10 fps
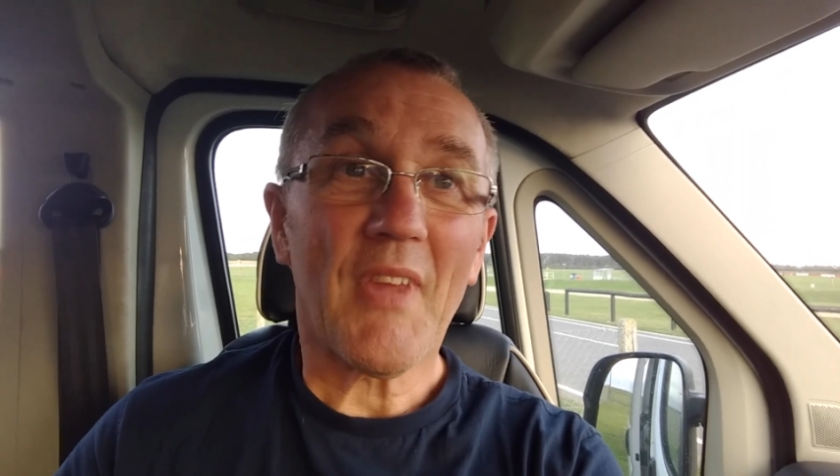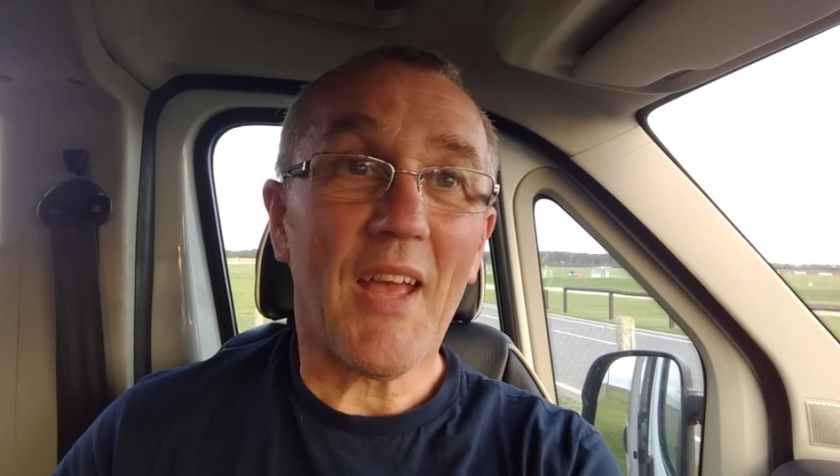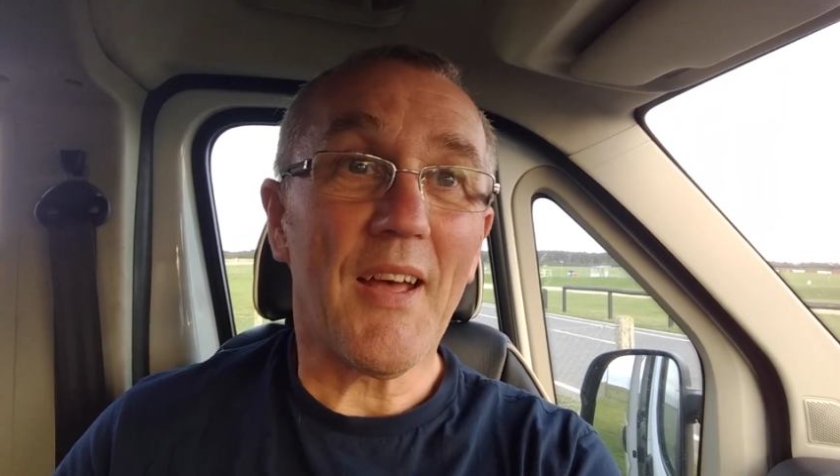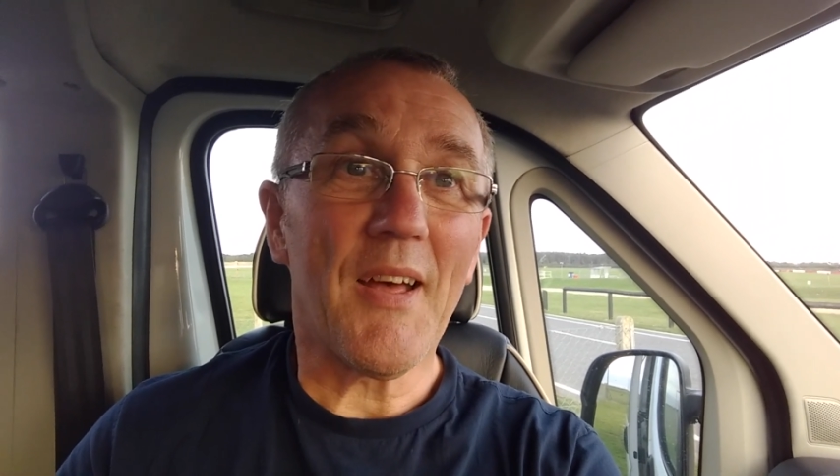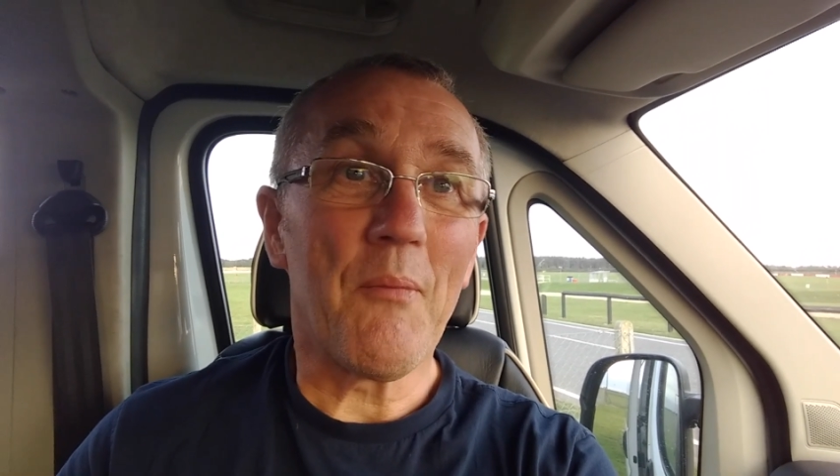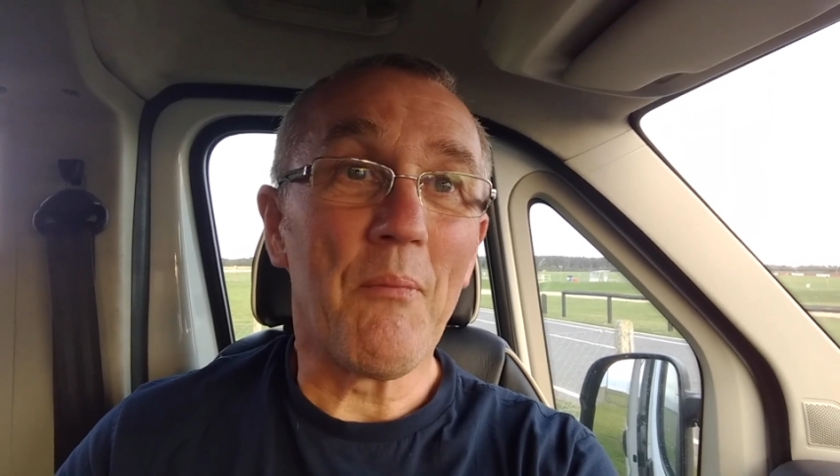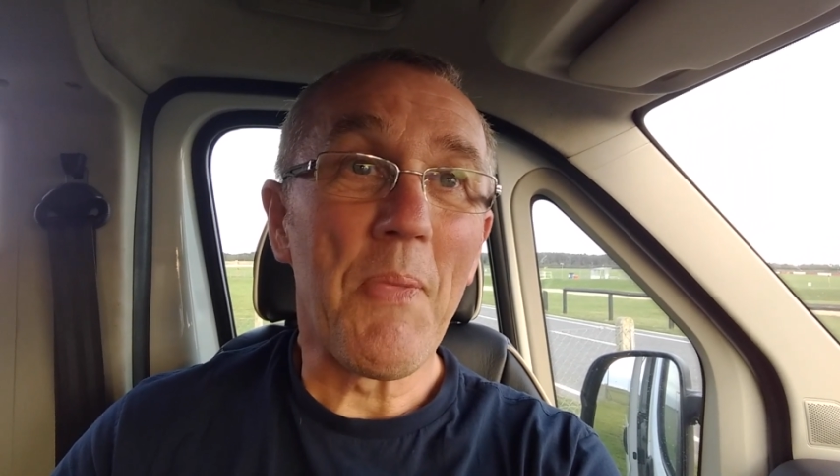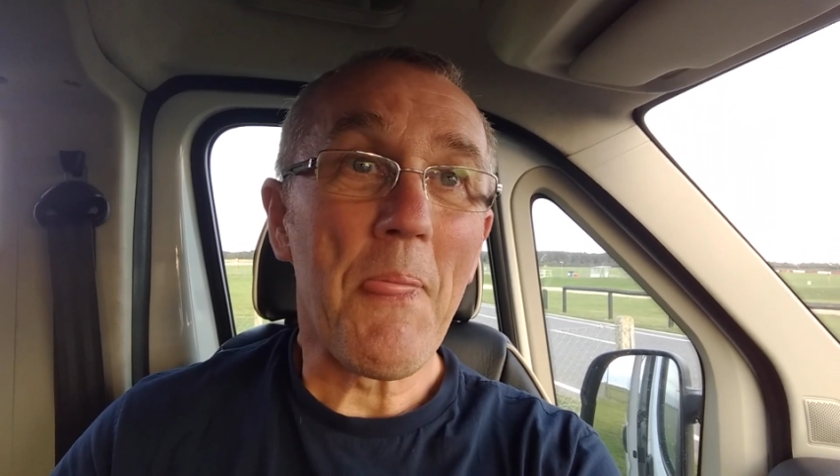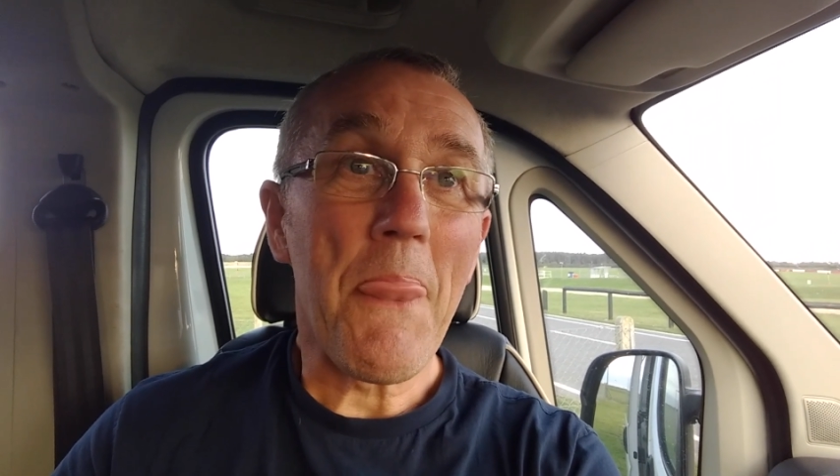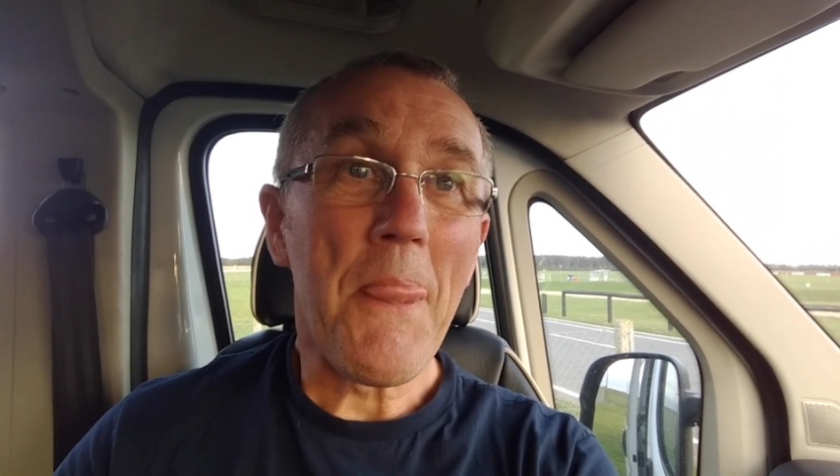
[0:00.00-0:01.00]
trying
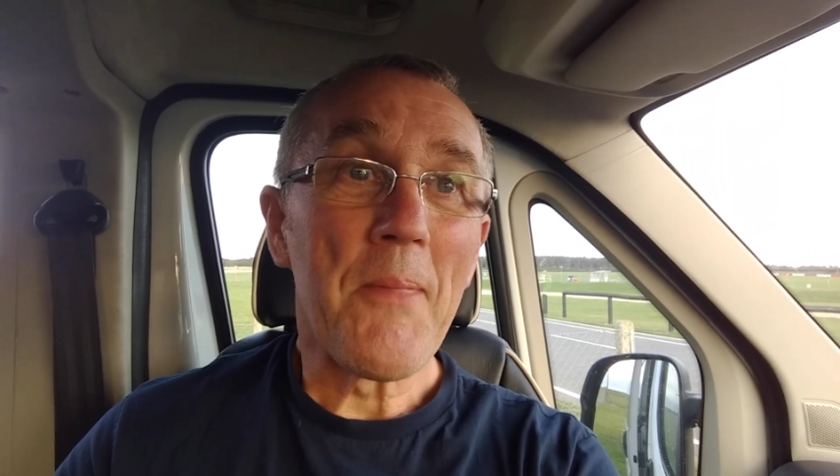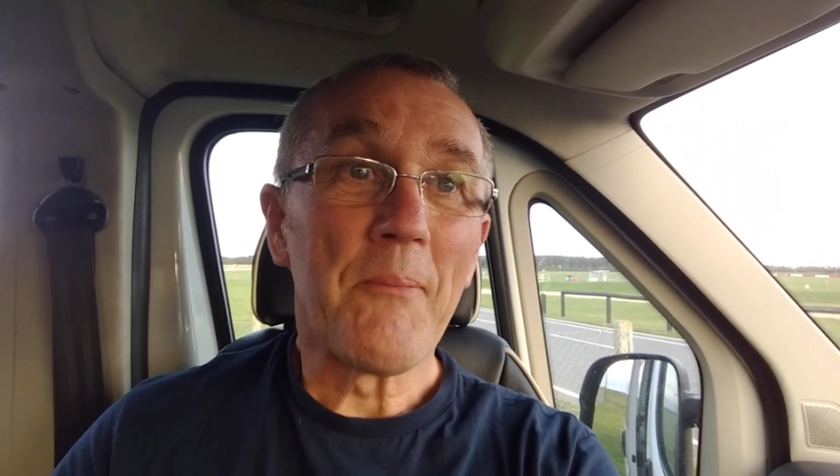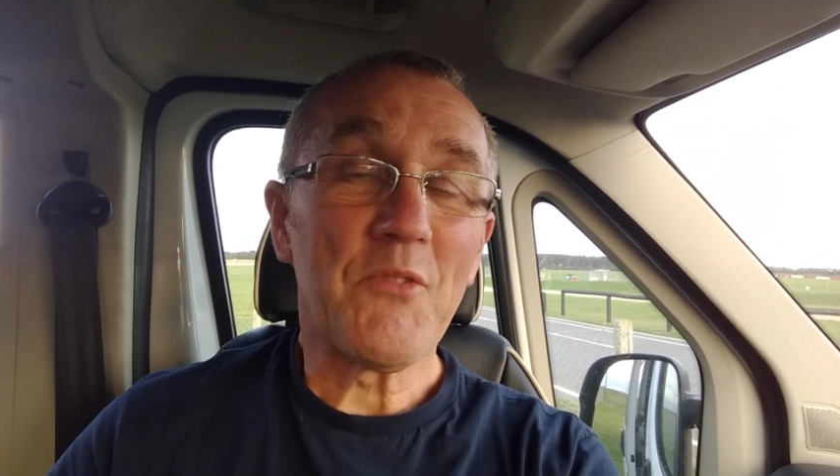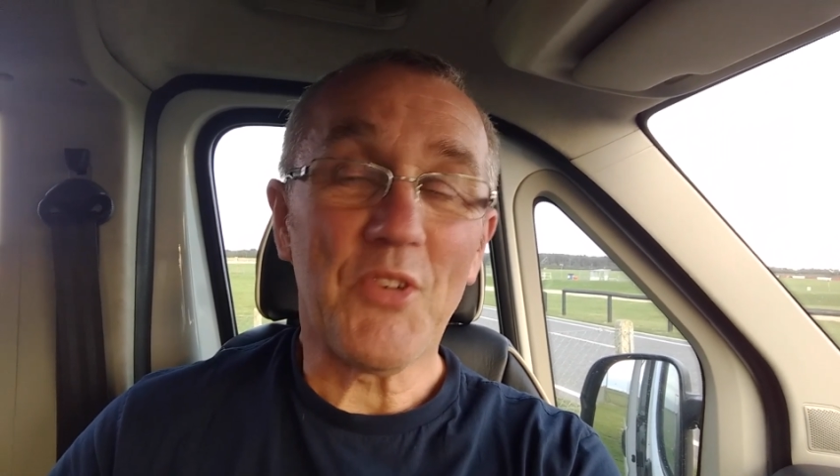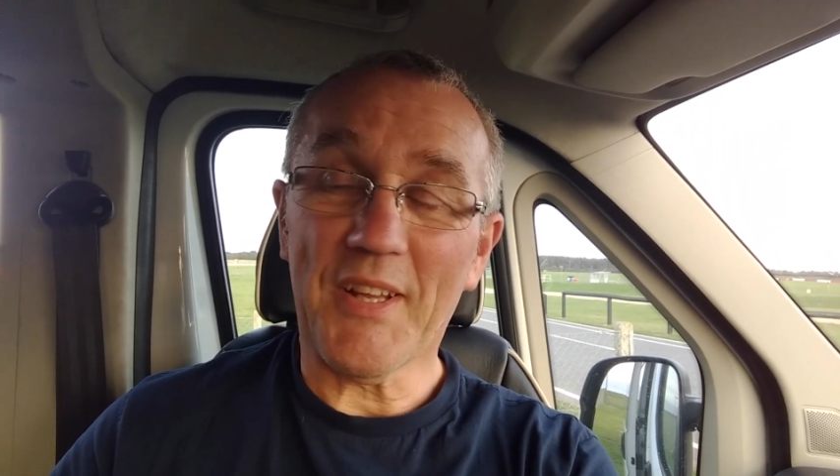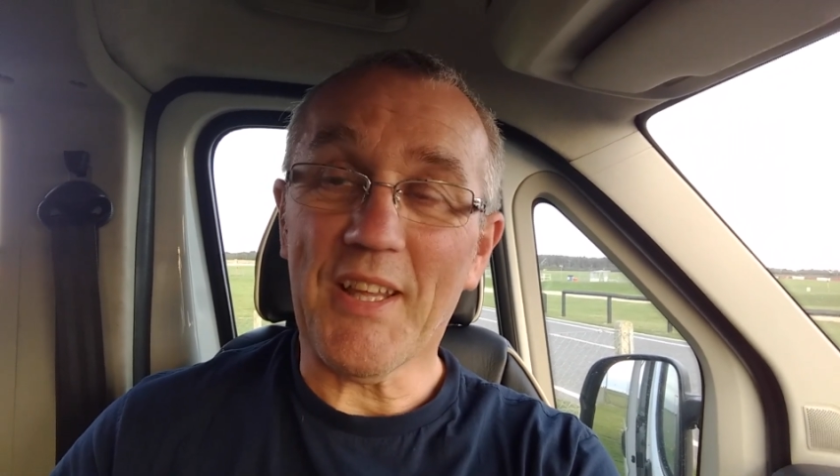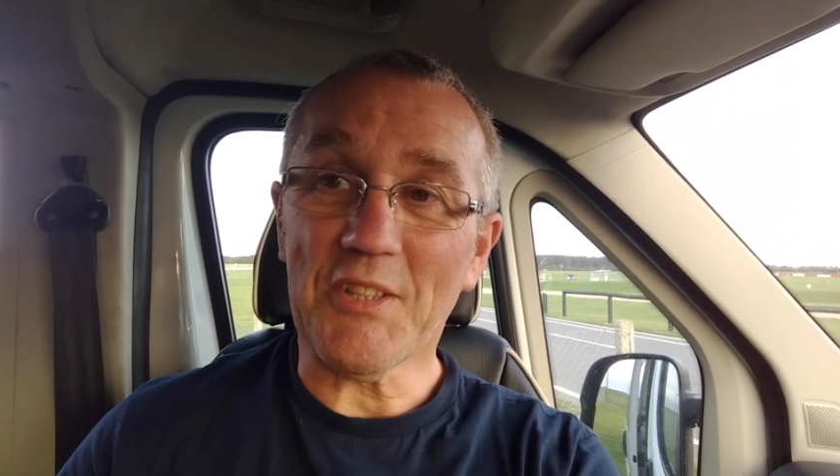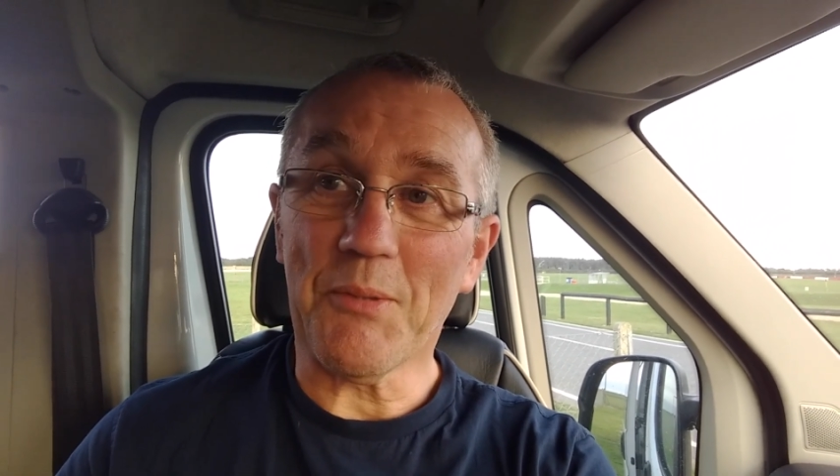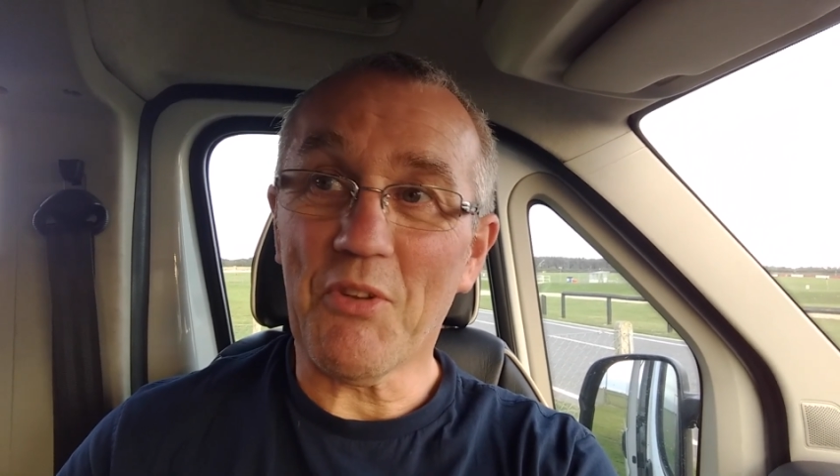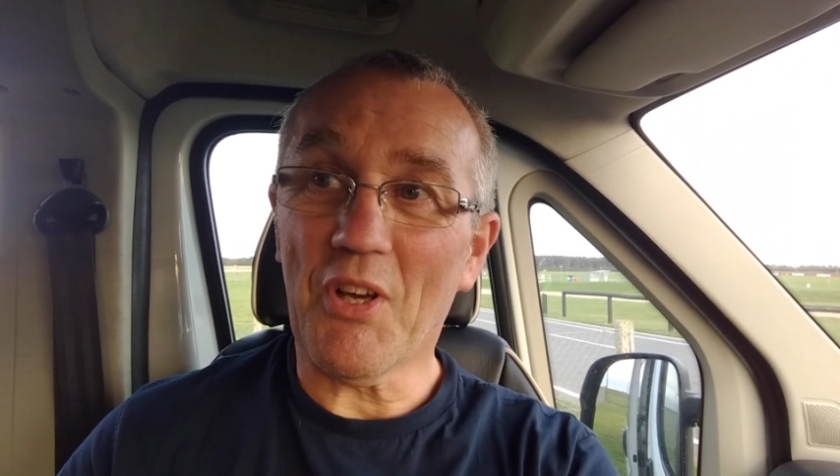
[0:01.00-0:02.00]
to get
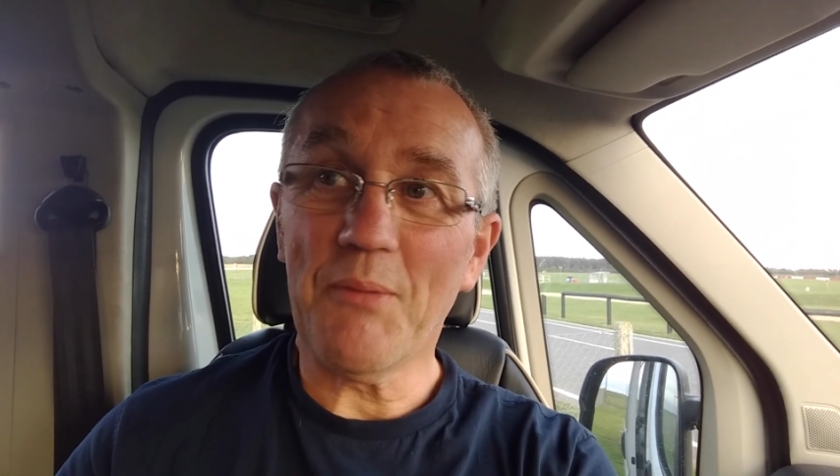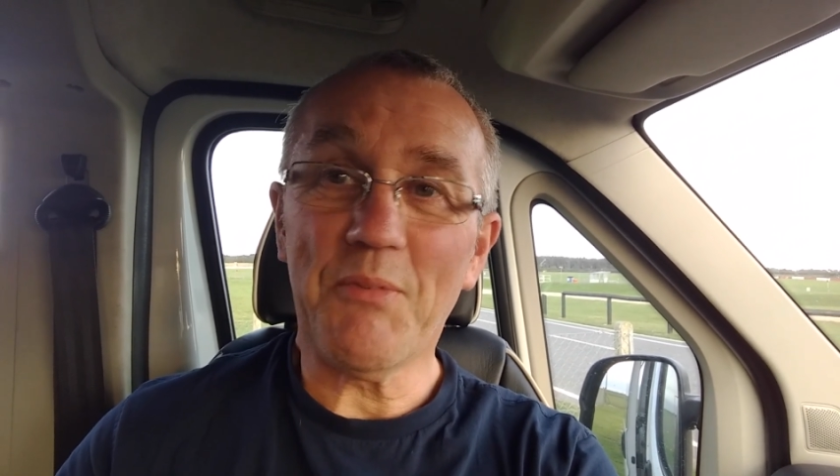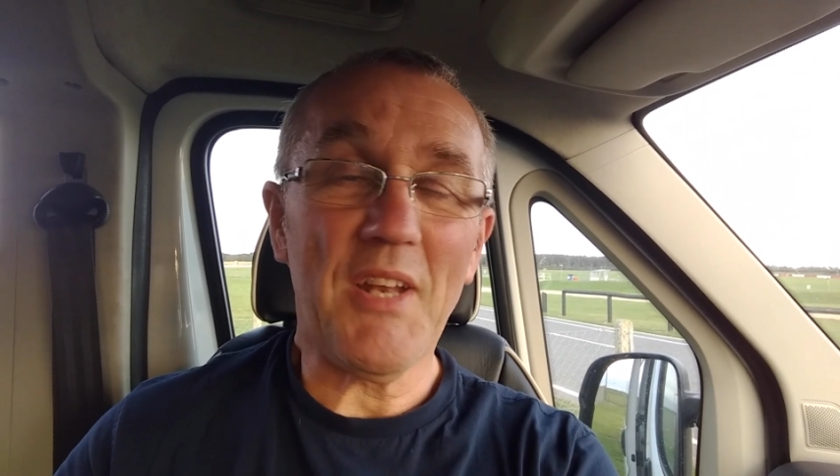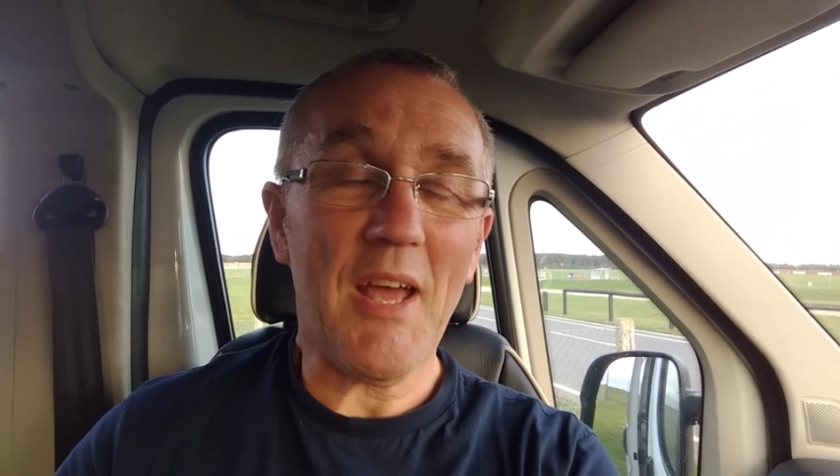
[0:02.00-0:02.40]
some times in.